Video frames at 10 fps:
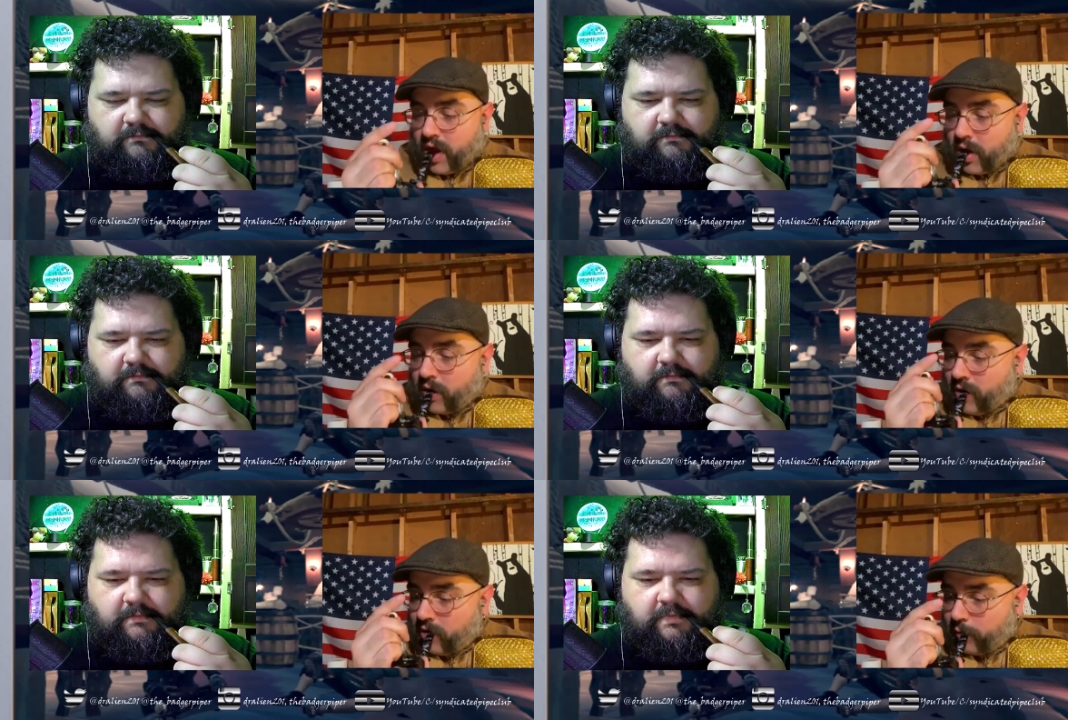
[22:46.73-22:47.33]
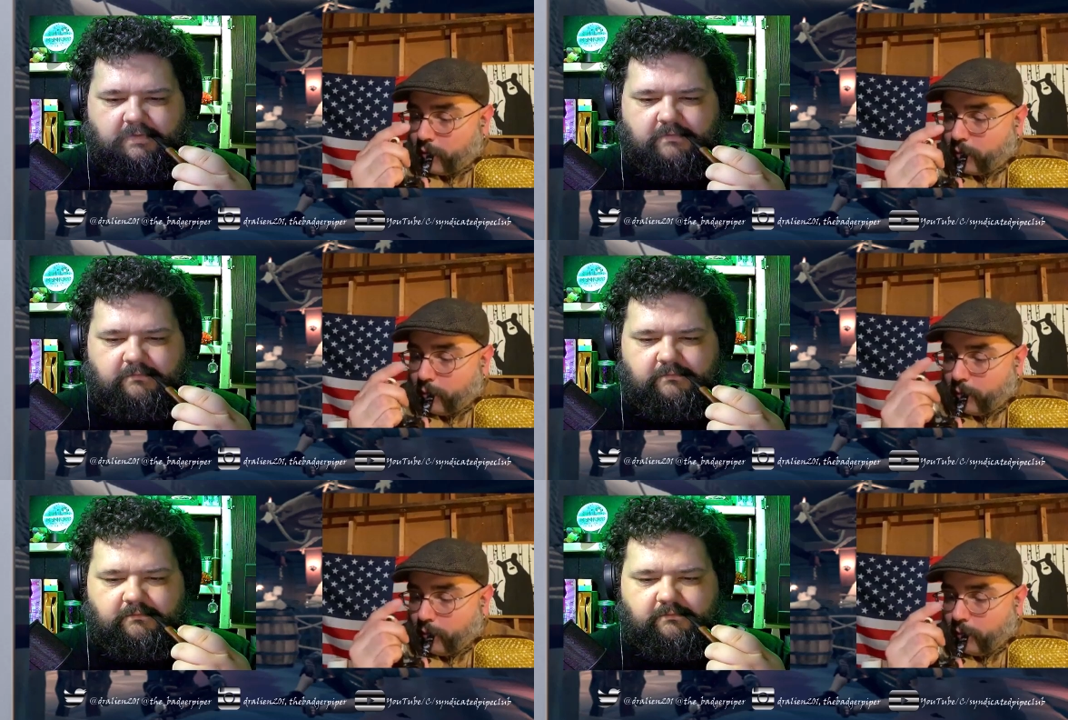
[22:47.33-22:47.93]

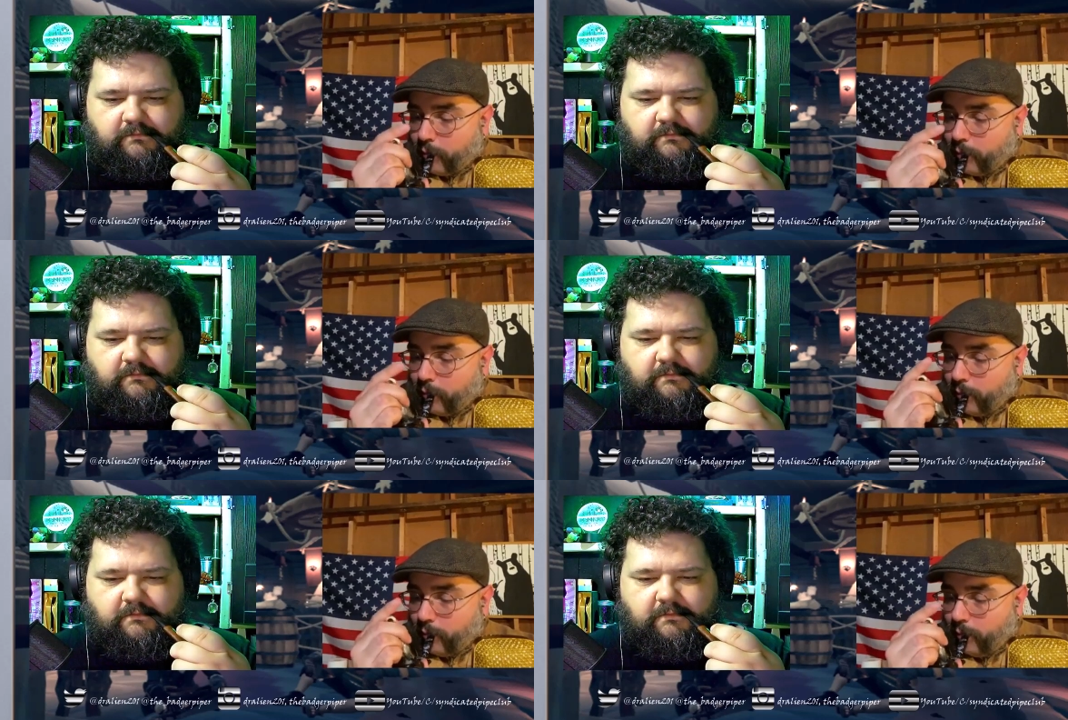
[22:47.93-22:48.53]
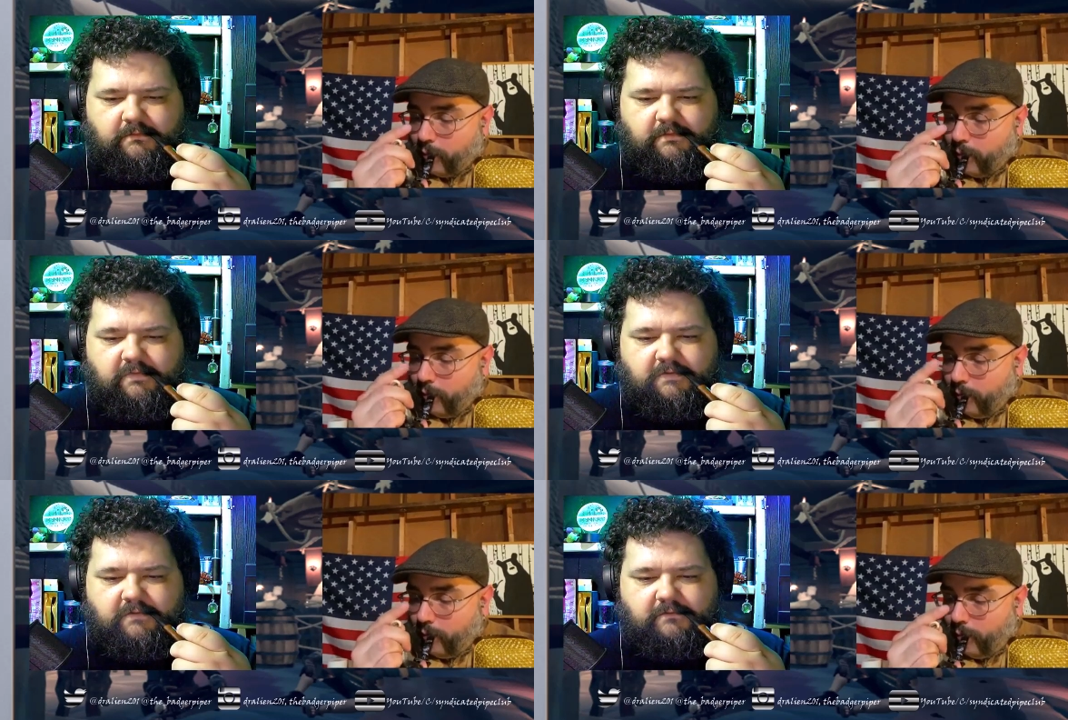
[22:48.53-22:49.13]

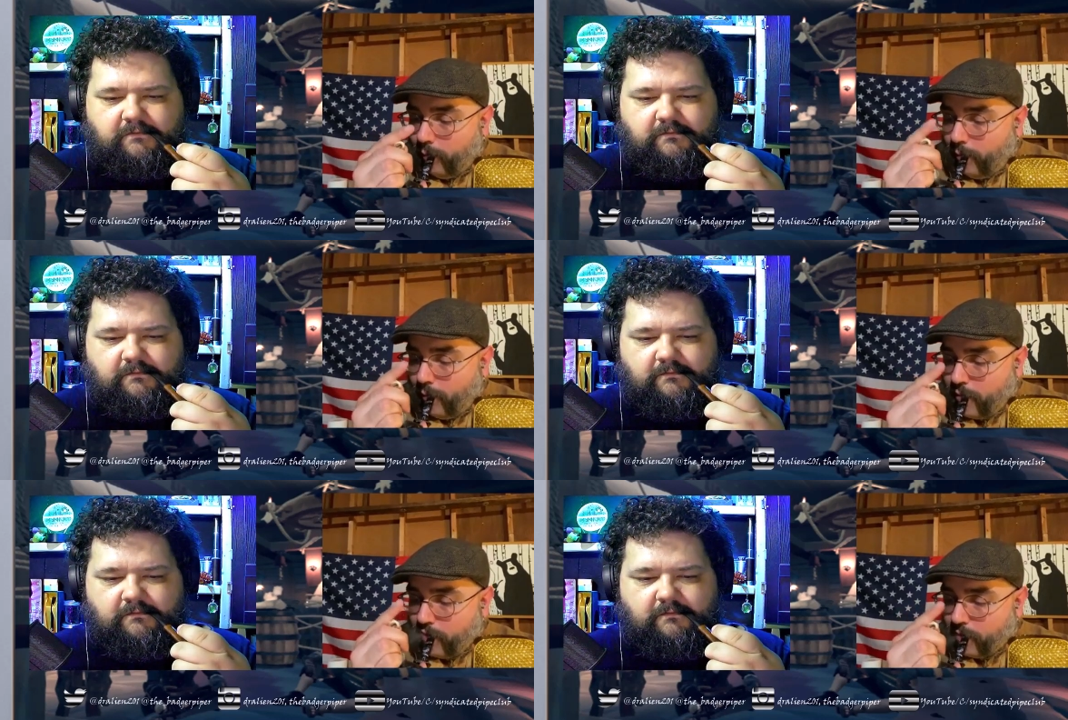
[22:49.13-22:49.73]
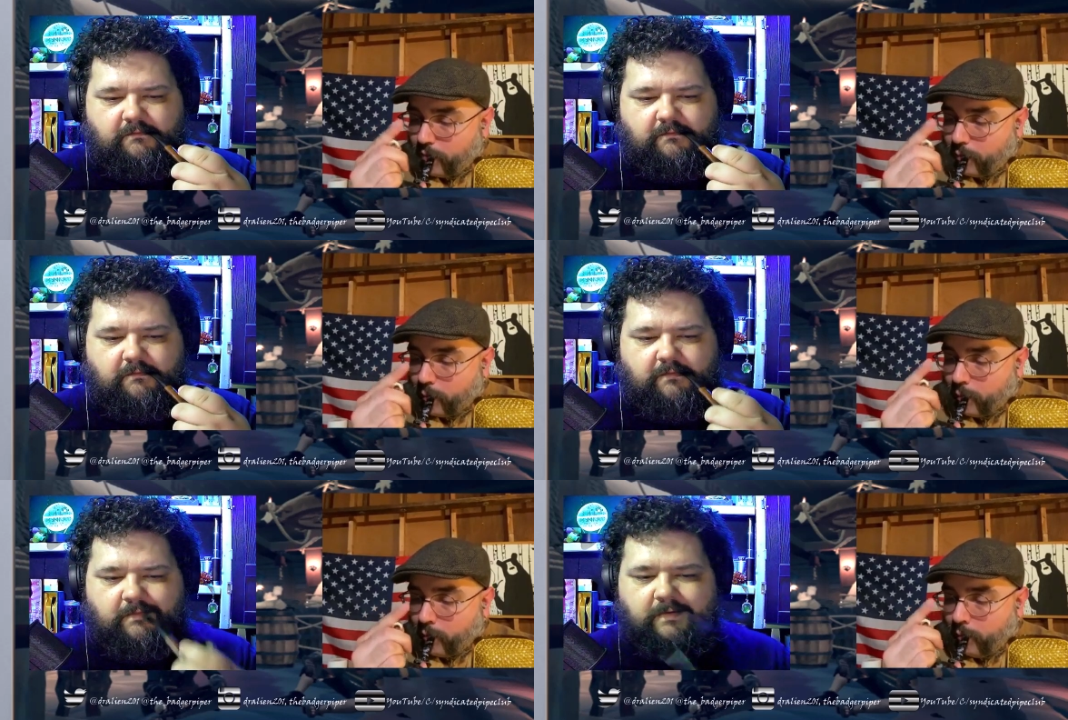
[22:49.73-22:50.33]

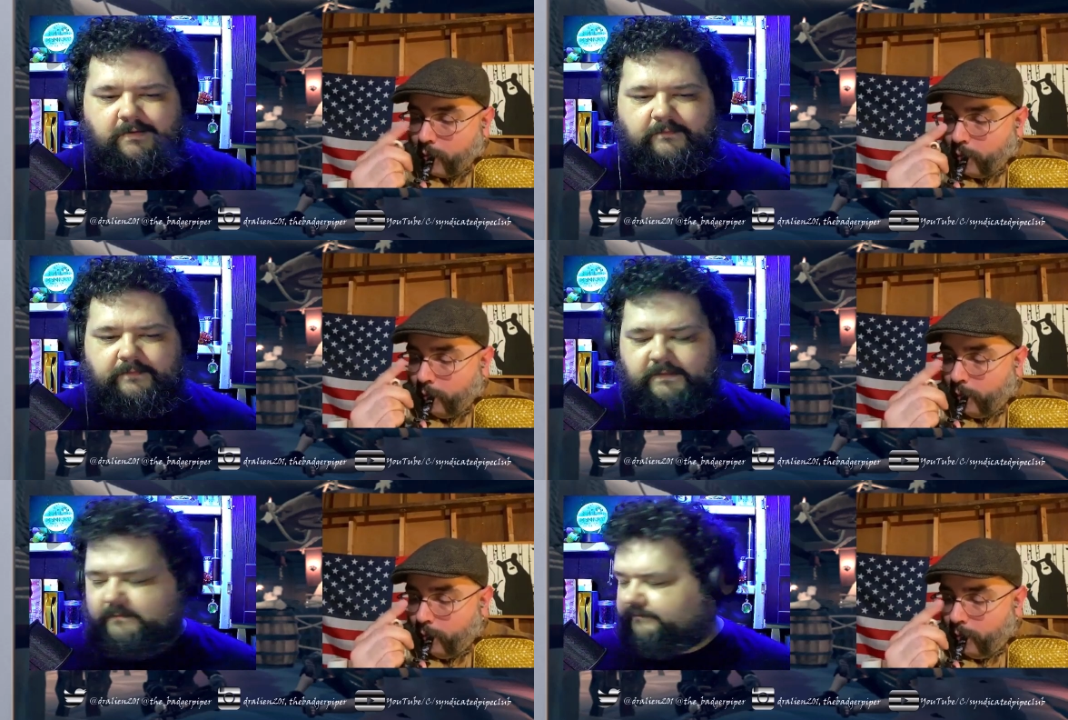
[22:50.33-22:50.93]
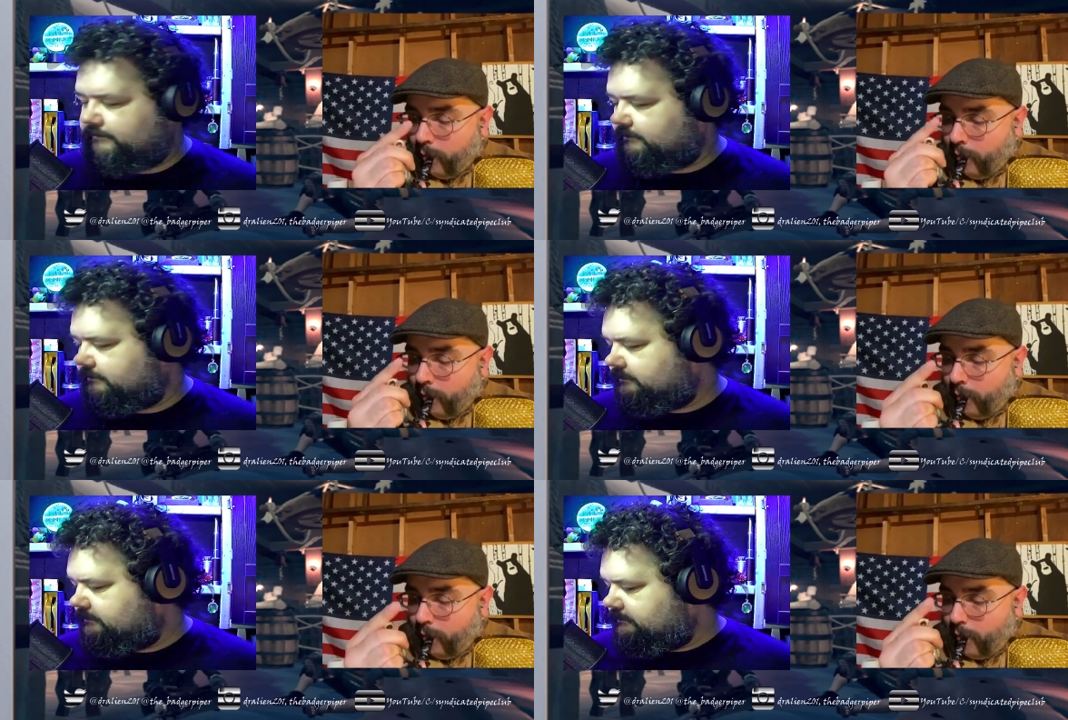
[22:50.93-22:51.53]

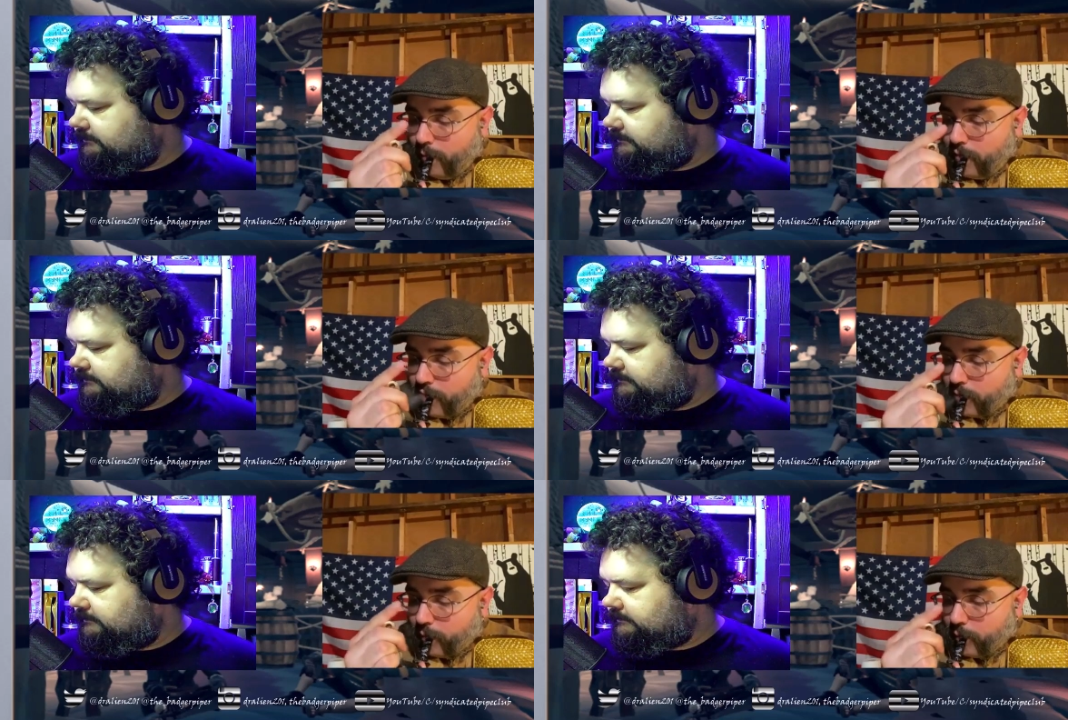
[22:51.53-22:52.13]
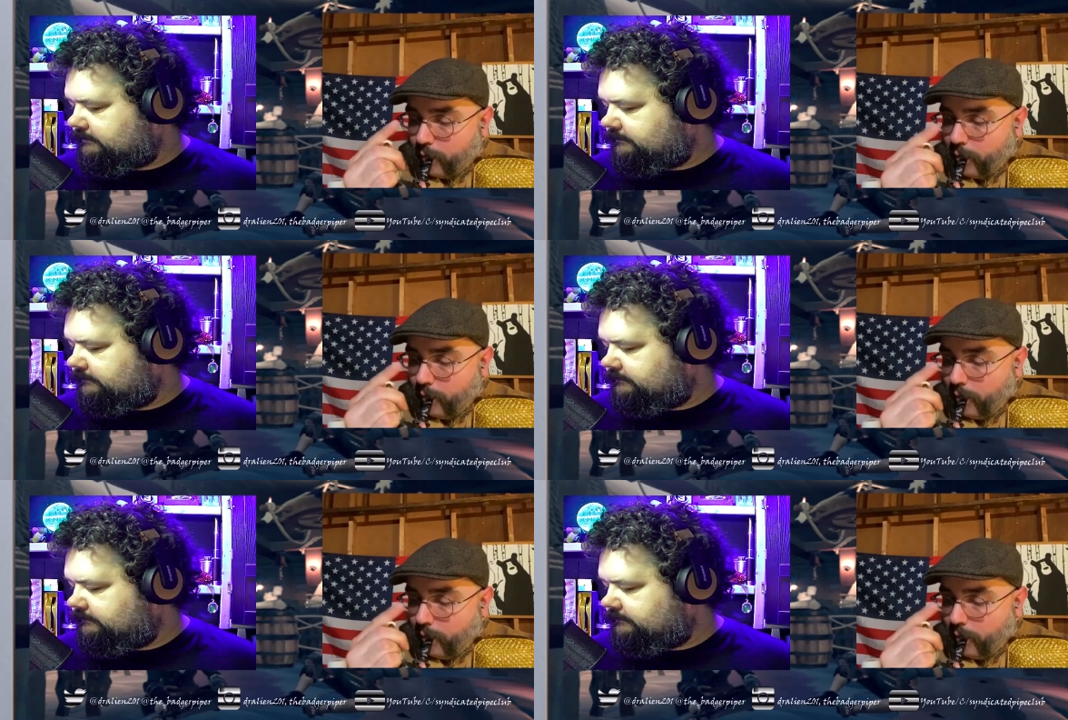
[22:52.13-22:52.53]
[no speech]